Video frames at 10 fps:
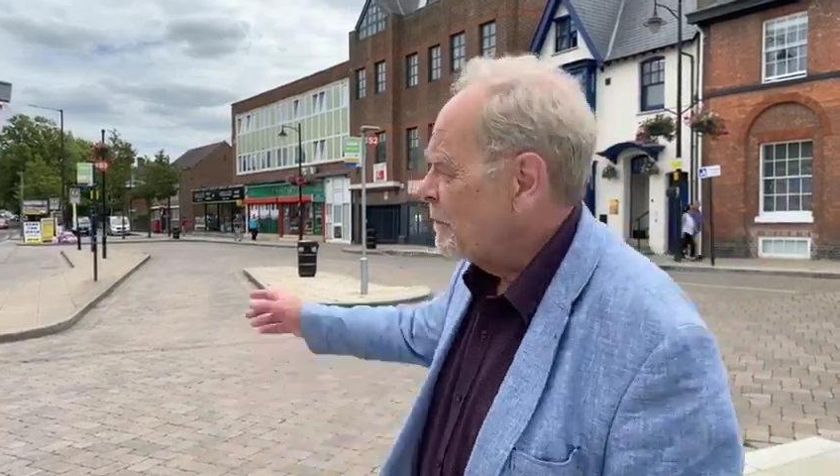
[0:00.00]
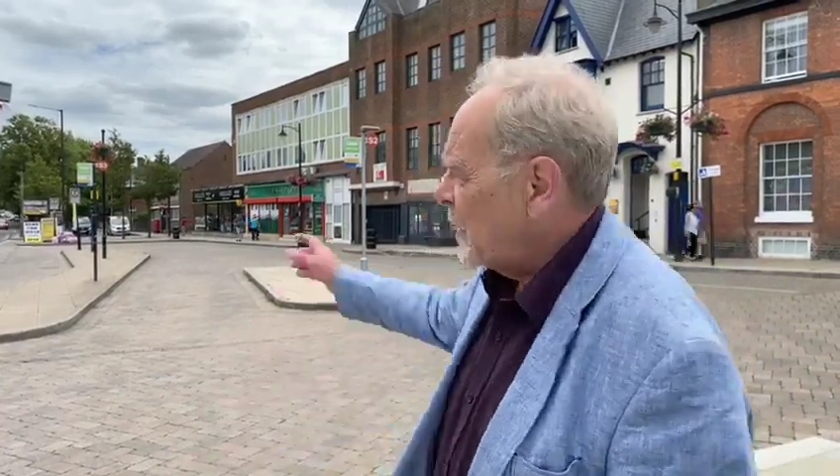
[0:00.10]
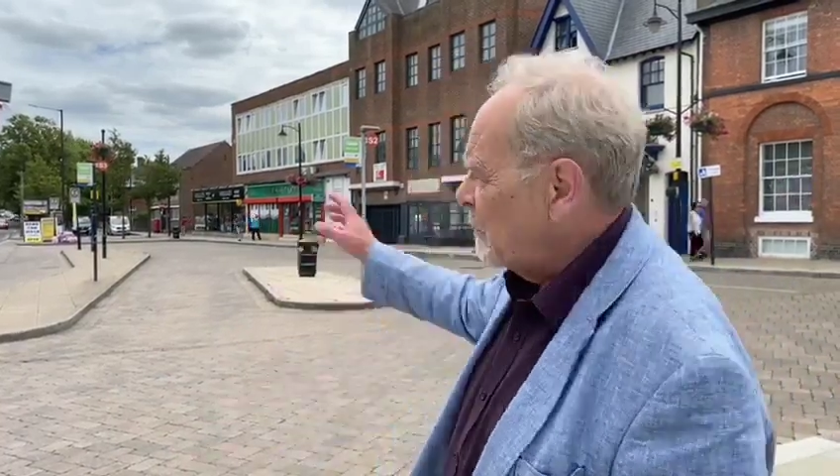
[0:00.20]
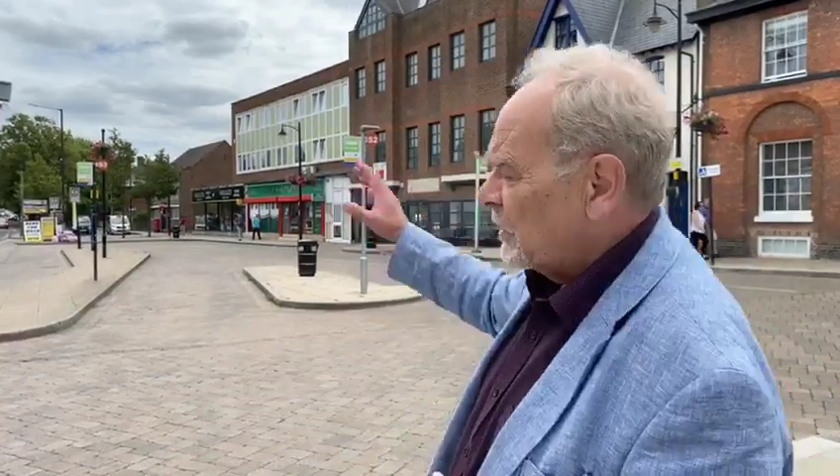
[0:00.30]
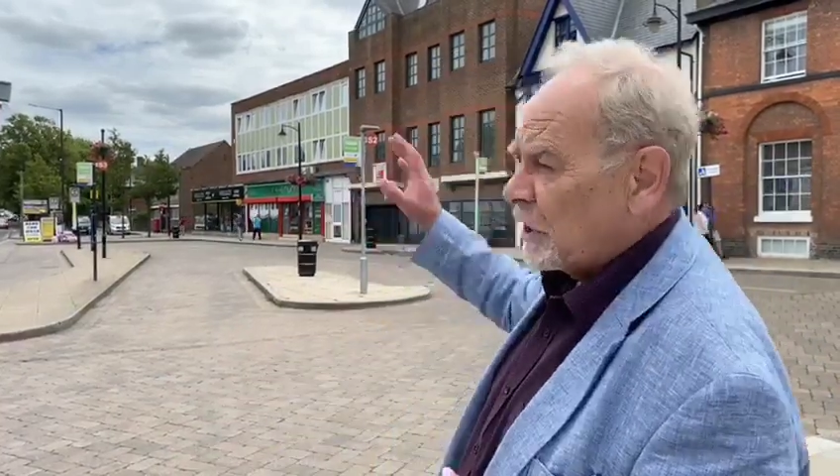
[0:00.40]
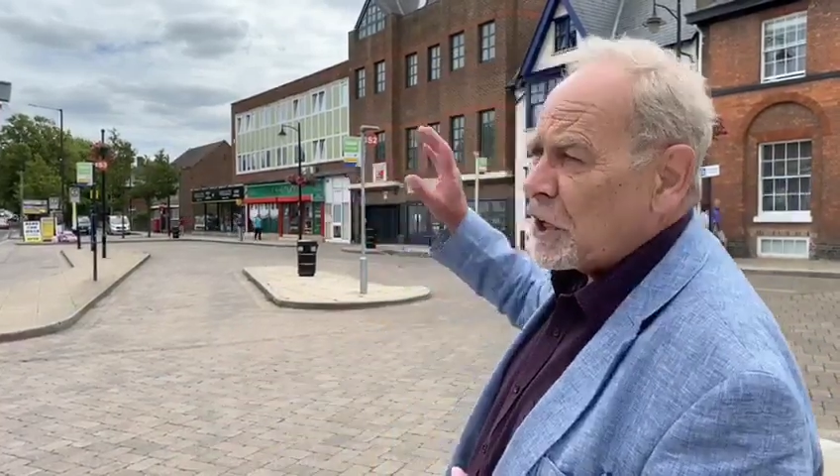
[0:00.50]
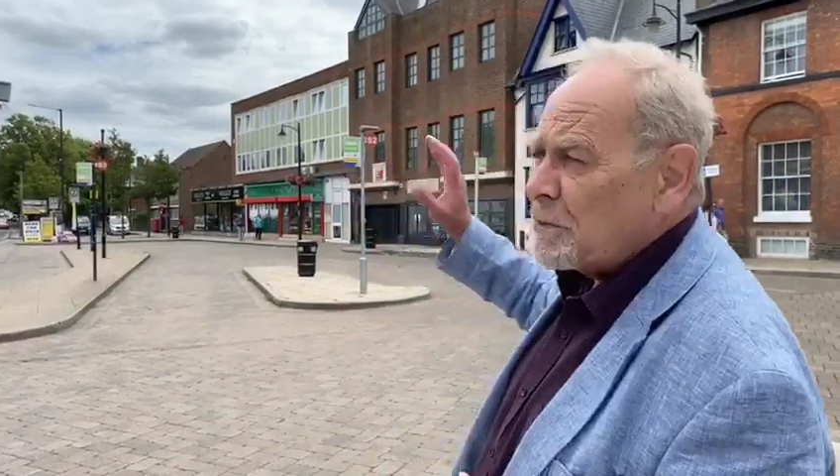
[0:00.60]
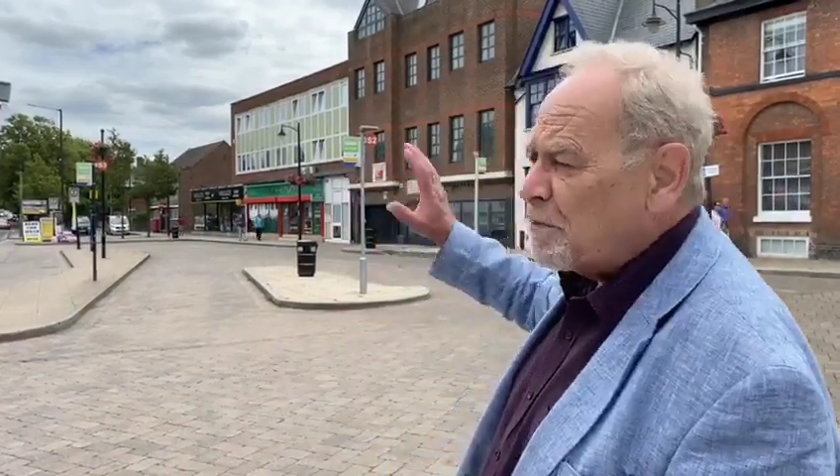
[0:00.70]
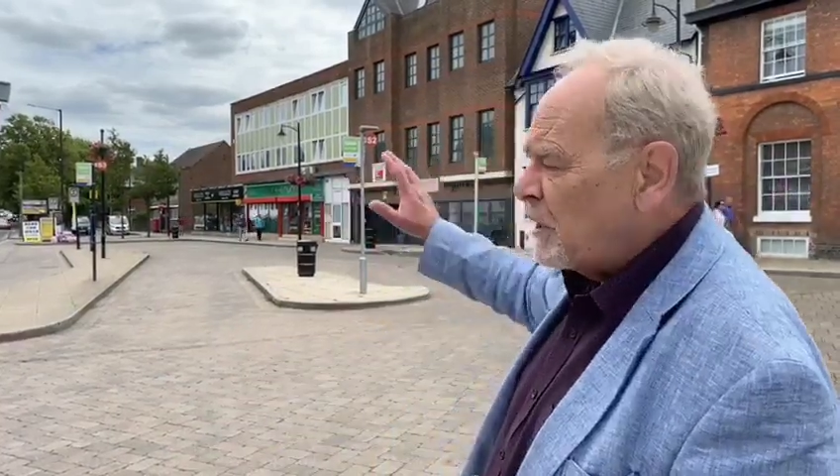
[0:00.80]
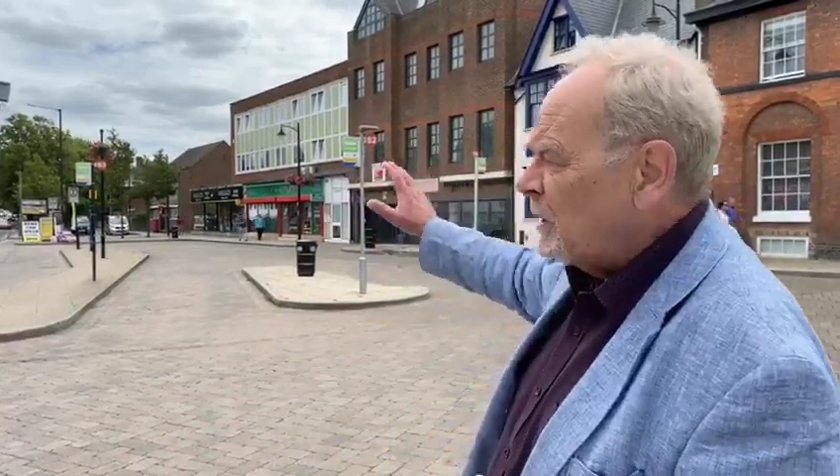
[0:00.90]
Then we're going to
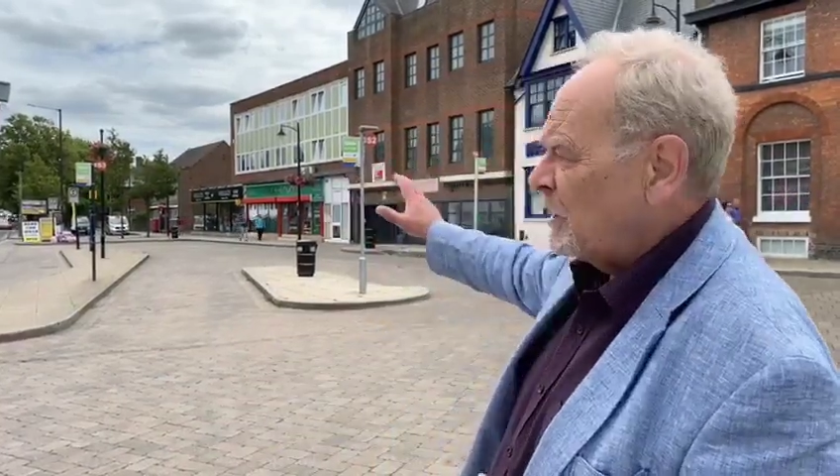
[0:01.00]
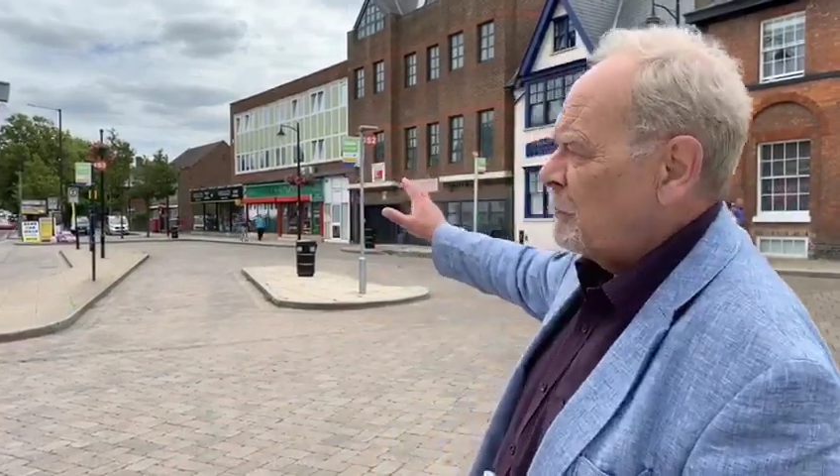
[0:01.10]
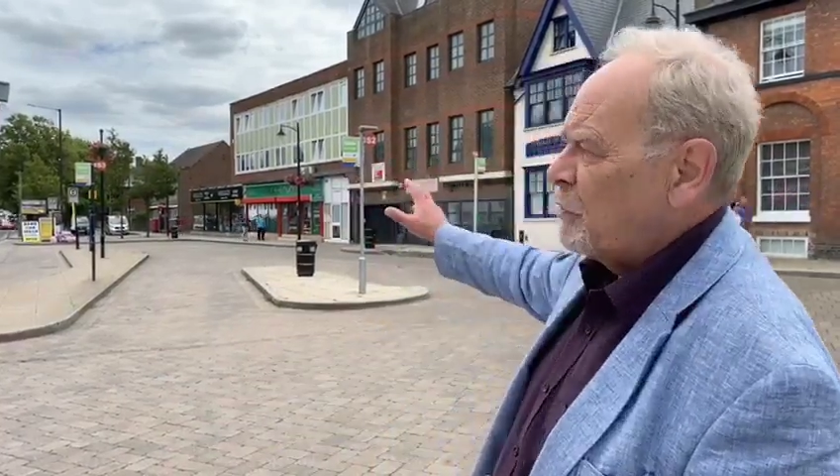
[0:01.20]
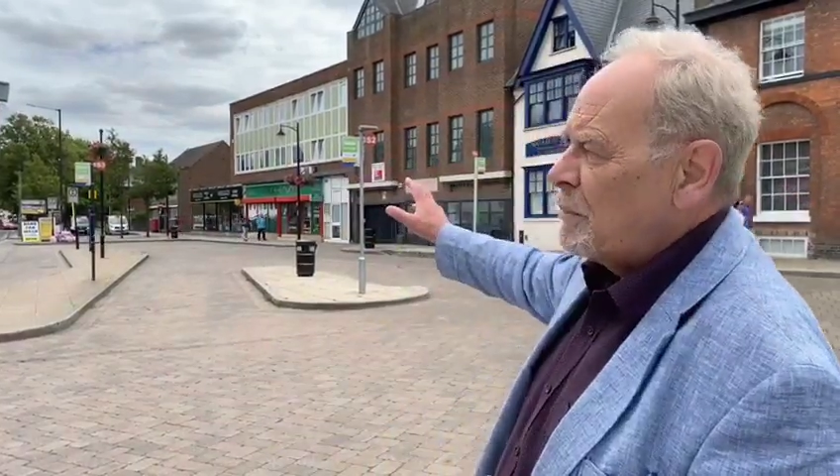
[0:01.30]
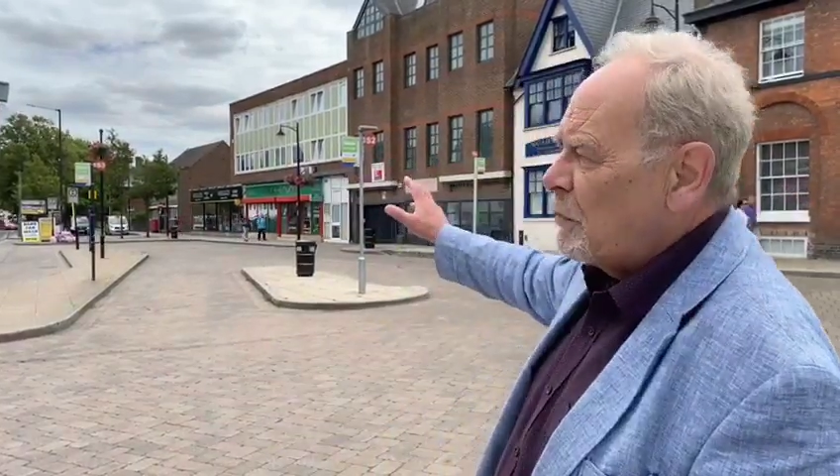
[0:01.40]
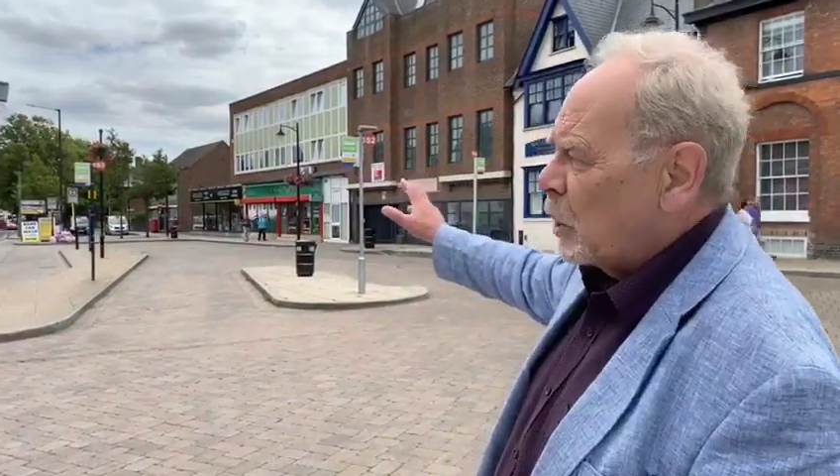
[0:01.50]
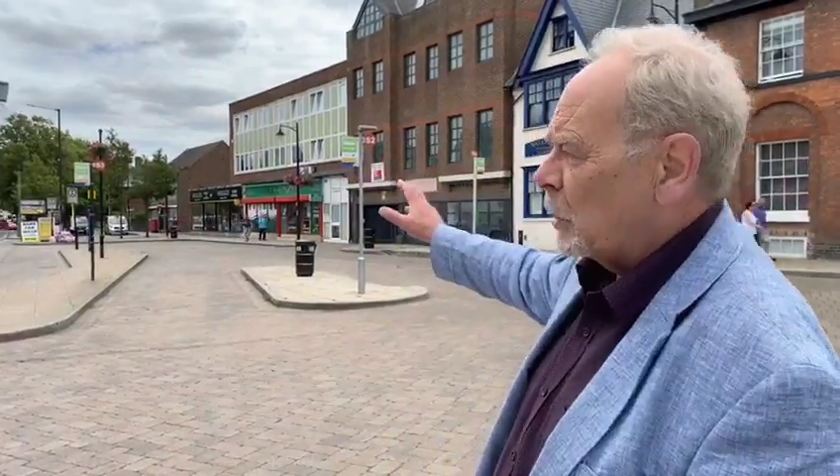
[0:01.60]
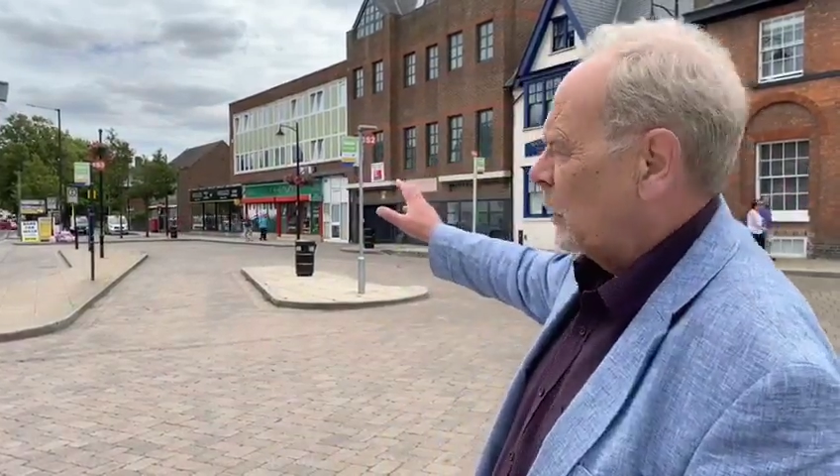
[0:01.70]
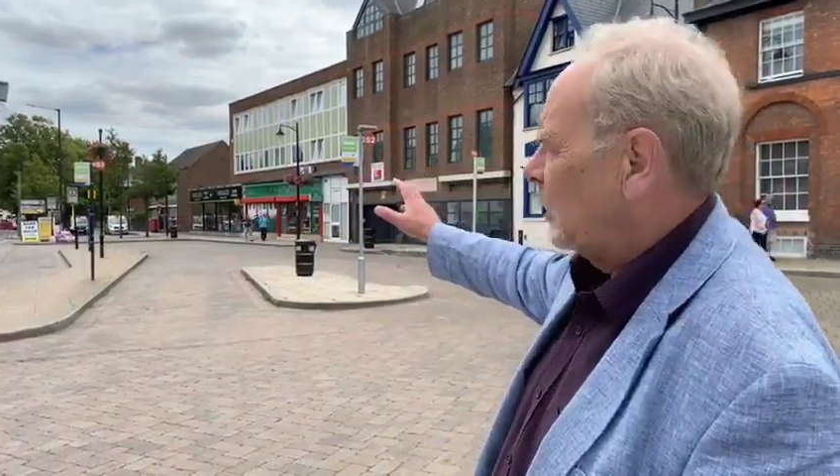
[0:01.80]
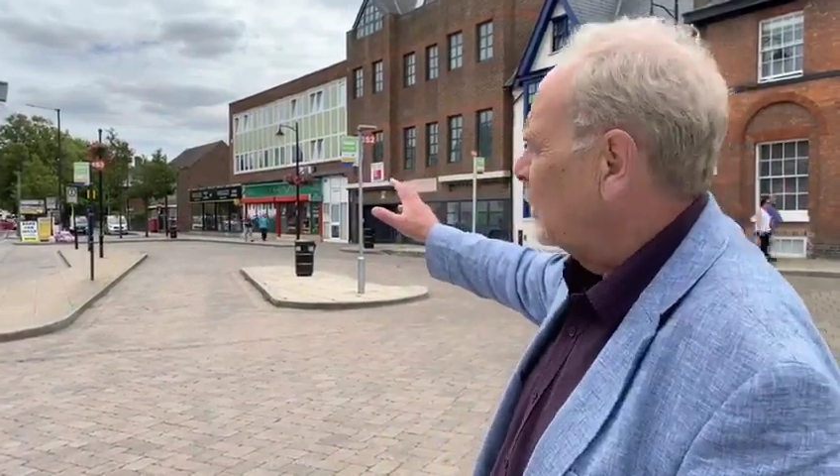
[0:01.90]
completely remodel